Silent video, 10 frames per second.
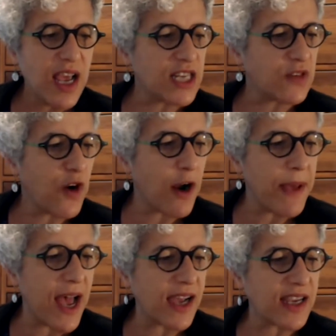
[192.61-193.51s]
as far
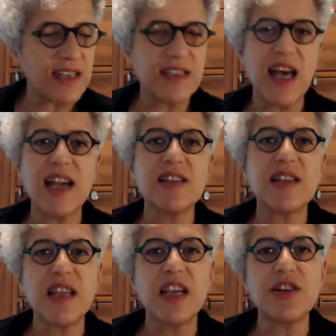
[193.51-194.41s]
back as the
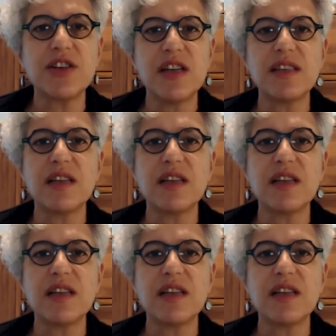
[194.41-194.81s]
isolationists